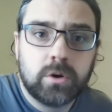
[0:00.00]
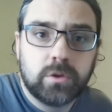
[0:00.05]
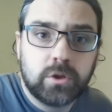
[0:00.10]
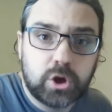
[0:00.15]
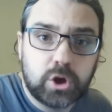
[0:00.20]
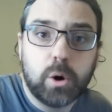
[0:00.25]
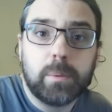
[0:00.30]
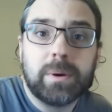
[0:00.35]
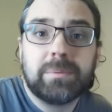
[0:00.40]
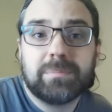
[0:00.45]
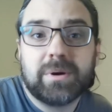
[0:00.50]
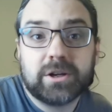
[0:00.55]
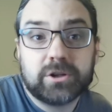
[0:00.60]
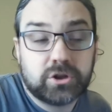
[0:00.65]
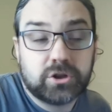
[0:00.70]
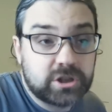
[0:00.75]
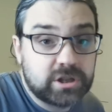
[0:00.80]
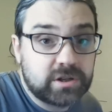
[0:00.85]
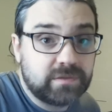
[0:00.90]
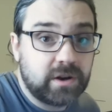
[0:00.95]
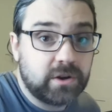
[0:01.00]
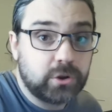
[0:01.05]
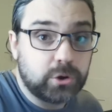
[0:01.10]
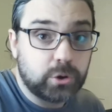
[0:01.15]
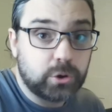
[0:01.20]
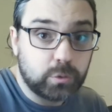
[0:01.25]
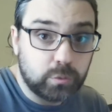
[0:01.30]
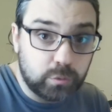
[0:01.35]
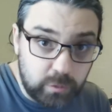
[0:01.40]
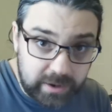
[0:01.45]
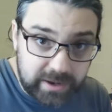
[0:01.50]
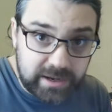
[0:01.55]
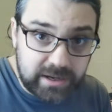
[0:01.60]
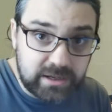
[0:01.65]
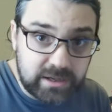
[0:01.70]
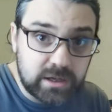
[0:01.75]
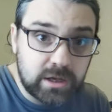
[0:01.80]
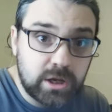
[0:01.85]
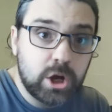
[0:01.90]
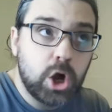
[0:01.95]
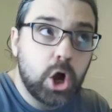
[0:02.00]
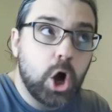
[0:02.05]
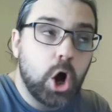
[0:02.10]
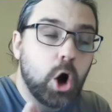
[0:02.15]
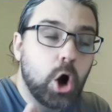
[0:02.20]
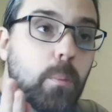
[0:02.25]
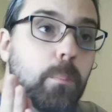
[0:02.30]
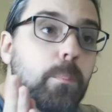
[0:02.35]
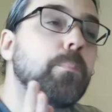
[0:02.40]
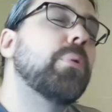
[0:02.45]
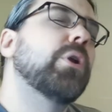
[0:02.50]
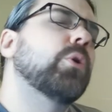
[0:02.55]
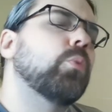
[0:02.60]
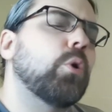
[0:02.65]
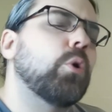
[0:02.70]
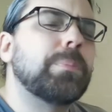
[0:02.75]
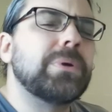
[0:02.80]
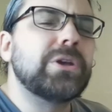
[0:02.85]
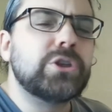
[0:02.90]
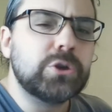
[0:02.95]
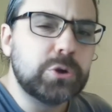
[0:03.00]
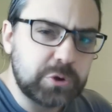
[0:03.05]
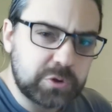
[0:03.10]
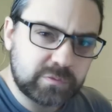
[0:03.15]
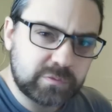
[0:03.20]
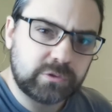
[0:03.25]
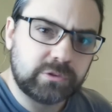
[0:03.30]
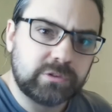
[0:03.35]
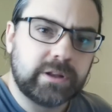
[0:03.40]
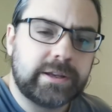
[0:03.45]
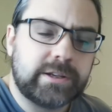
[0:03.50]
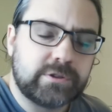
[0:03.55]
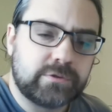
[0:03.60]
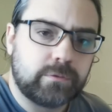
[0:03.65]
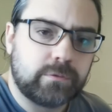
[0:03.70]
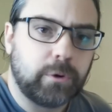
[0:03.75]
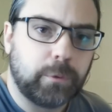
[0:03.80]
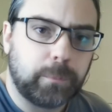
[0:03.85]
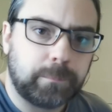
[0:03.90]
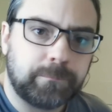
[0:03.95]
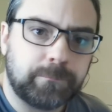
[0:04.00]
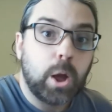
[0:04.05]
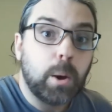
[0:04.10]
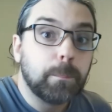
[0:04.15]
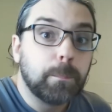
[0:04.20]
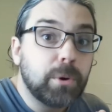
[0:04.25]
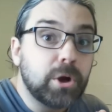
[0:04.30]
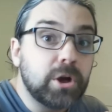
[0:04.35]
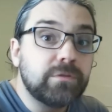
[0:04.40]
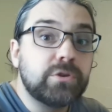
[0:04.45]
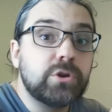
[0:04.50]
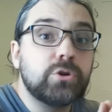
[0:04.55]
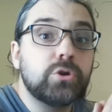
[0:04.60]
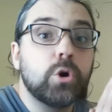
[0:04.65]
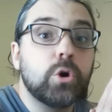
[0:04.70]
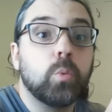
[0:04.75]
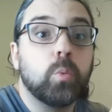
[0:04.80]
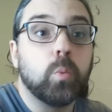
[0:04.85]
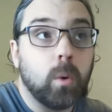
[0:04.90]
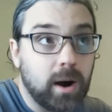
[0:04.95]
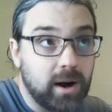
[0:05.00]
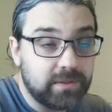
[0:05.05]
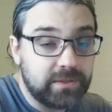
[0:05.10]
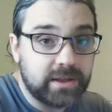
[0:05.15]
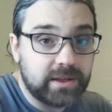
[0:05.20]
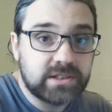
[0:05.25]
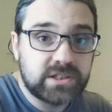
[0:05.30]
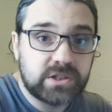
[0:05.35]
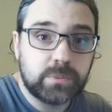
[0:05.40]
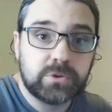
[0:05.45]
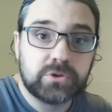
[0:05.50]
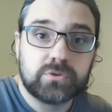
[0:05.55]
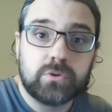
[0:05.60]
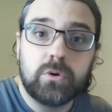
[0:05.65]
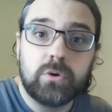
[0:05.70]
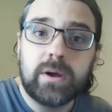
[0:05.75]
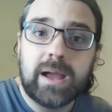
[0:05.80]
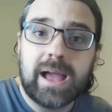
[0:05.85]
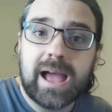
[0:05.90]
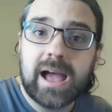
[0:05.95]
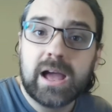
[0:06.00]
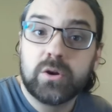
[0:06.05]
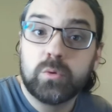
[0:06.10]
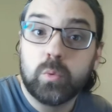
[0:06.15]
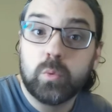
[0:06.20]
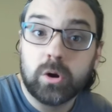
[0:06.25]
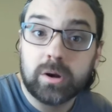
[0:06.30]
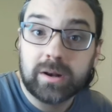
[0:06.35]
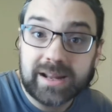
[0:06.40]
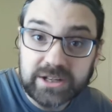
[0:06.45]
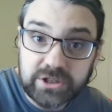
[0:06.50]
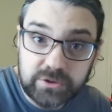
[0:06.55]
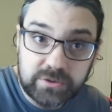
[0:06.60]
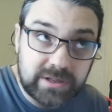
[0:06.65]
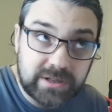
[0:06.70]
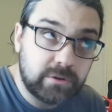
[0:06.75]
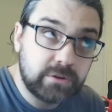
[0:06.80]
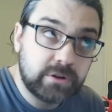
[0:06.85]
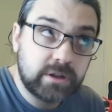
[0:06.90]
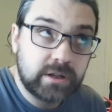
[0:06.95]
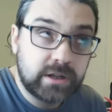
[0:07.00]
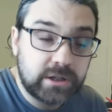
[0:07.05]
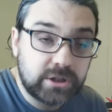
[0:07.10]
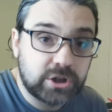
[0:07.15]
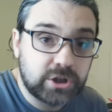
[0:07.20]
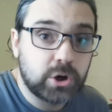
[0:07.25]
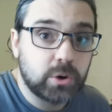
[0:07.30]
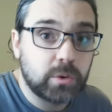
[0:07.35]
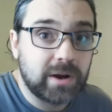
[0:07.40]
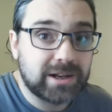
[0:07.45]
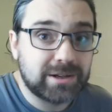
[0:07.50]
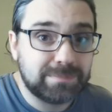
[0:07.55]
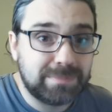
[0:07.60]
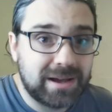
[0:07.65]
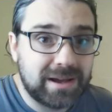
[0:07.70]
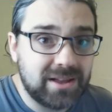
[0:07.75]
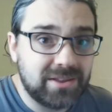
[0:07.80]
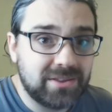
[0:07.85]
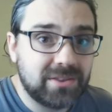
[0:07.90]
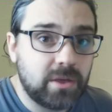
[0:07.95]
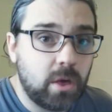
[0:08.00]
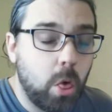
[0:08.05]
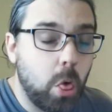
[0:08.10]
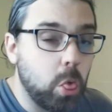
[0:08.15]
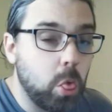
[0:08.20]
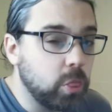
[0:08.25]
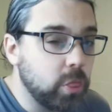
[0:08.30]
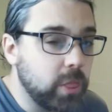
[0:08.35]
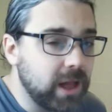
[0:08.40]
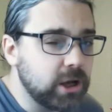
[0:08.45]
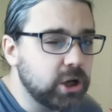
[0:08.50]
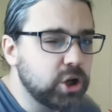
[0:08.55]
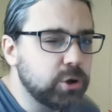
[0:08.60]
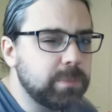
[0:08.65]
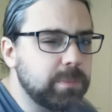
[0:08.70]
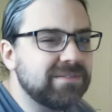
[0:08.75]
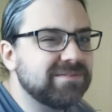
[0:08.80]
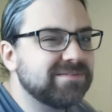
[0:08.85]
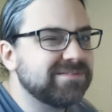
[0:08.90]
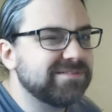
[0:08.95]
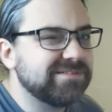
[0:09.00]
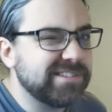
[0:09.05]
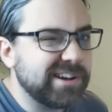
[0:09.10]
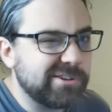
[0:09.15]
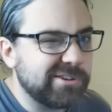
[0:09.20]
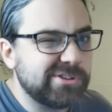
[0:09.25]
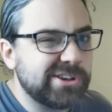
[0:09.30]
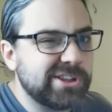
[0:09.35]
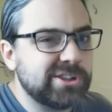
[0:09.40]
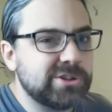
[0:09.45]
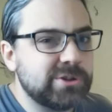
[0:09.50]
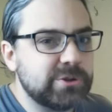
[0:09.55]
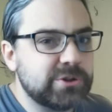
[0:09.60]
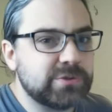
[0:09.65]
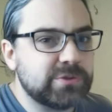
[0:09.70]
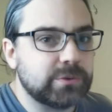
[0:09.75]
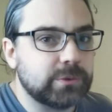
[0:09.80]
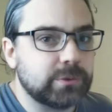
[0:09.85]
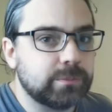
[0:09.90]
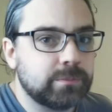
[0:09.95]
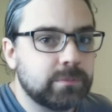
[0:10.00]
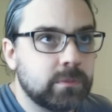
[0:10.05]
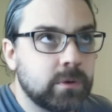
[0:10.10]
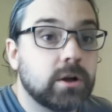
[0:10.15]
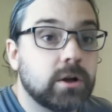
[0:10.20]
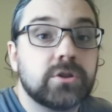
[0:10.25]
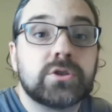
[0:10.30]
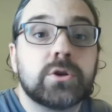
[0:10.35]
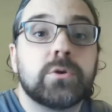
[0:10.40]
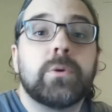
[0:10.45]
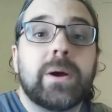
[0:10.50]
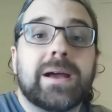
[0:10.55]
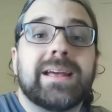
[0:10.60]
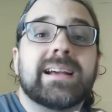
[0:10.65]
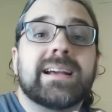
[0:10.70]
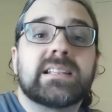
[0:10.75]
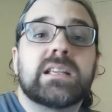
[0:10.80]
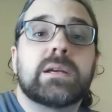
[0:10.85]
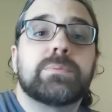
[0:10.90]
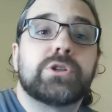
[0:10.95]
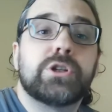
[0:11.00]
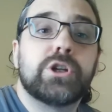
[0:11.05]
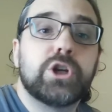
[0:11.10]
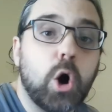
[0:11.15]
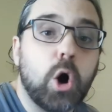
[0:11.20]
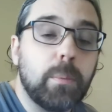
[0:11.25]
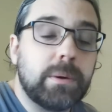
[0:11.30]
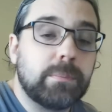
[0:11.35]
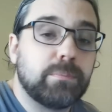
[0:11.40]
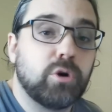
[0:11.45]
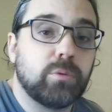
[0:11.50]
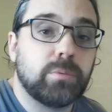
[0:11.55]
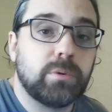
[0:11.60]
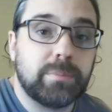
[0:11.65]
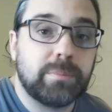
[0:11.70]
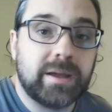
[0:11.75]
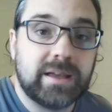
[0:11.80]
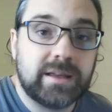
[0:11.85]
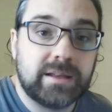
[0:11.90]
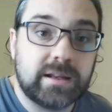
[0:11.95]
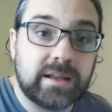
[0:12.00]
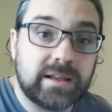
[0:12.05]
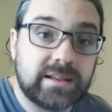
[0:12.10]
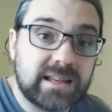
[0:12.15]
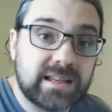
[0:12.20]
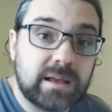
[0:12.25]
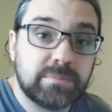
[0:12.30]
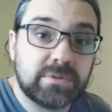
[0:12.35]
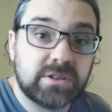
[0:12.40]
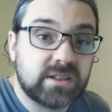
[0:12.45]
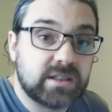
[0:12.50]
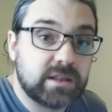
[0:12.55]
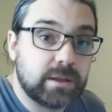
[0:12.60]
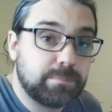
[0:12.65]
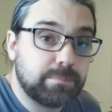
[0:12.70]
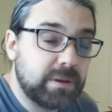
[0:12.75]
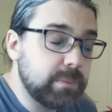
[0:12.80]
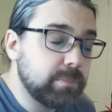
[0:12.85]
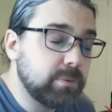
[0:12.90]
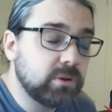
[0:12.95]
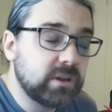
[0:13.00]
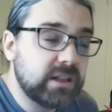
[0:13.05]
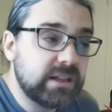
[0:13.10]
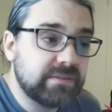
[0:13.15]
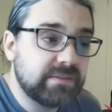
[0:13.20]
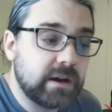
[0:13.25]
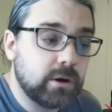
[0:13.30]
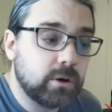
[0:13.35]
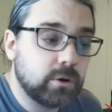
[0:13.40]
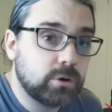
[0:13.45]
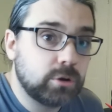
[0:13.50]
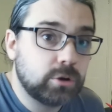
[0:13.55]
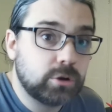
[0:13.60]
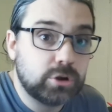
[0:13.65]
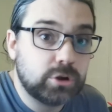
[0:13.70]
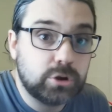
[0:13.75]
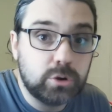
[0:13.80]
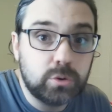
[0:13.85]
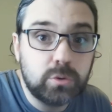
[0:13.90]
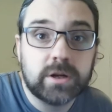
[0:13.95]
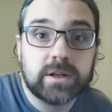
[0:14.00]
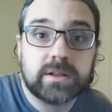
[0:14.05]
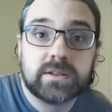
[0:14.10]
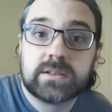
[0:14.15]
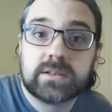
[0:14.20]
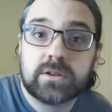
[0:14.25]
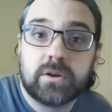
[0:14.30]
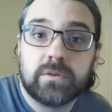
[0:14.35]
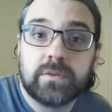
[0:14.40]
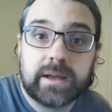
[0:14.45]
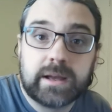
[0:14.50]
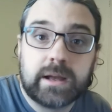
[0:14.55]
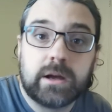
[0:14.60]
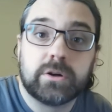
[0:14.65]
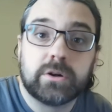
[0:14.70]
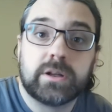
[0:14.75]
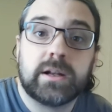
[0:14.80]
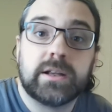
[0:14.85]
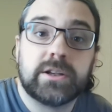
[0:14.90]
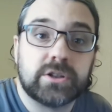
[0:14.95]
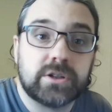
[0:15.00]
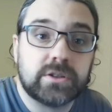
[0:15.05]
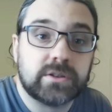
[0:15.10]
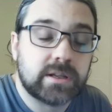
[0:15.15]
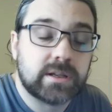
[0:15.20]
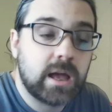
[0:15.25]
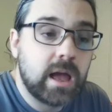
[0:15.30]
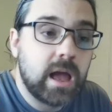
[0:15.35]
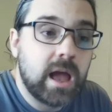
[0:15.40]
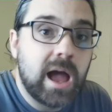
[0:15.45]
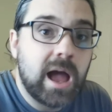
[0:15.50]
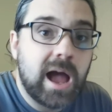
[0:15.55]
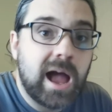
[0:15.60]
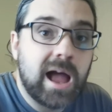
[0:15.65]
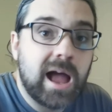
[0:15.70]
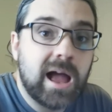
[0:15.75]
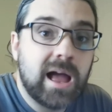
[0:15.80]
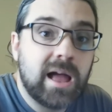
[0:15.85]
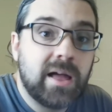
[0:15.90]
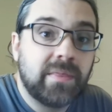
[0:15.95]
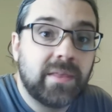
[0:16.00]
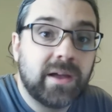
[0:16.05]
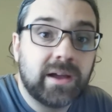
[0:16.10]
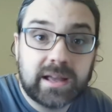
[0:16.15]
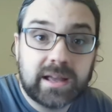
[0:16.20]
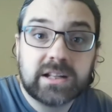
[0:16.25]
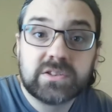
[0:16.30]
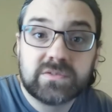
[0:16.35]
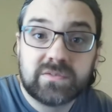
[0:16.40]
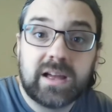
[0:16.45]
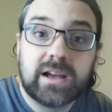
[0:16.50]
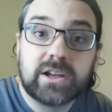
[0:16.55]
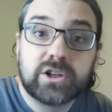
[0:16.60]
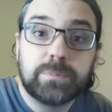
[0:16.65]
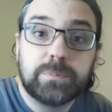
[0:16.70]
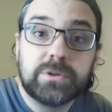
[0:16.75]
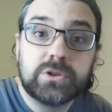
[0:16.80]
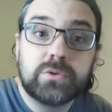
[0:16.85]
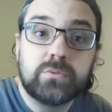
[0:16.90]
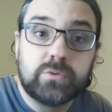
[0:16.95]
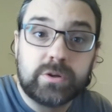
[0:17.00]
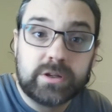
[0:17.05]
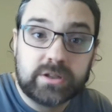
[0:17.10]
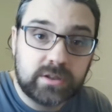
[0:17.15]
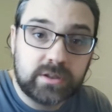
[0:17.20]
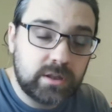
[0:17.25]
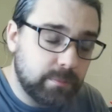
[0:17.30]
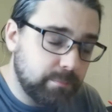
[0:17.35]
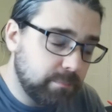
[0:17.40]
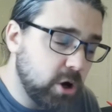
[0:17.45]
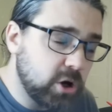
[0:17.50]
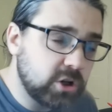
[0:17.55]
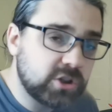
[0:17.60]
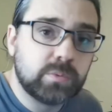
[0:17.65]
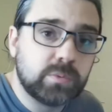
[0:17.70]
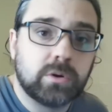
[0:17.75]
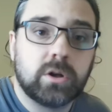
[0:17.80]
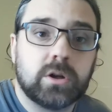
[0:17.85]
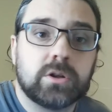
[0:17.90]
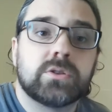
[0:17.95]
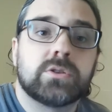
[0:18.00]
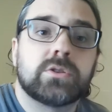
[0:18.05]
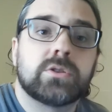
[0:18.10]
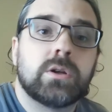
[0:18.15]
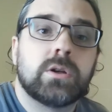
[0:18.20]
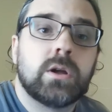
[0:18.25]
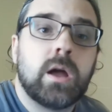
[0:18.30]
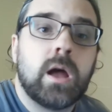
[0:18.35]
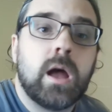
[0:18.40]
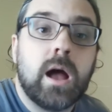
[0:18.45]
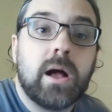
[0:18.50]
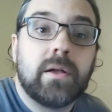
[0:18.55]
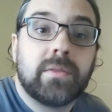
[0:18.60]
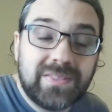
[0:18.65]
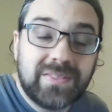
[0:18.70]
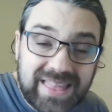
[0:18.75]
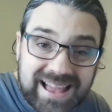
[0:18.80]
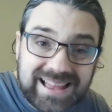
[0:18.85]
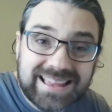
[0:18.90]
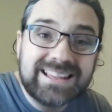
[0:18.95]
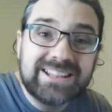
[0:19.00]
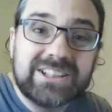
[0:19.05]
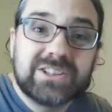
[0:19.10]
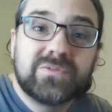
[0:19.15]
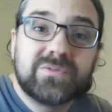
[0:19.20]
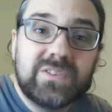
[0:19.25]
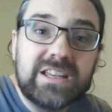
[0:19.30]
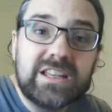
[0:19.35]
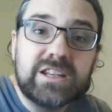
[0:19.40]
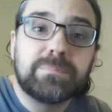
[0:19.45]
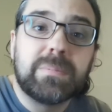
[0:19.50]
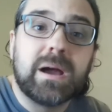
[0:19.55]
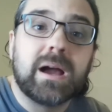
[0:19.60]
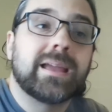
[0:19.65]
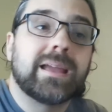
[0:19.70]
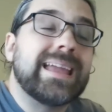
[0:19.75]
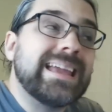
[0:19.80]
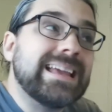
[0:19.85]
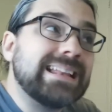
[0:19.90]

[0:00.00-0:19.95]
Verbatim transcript: The comment might justify the grade, but it won't be useful later on. But if you know why the answer was wrong and what led you down an incorrect path, that could be very useful. Uh, so, an exceptionally common problem in exams is that people leave out units on their calculations, and that gets flagged up as a reason that marks were lost. That is feedback.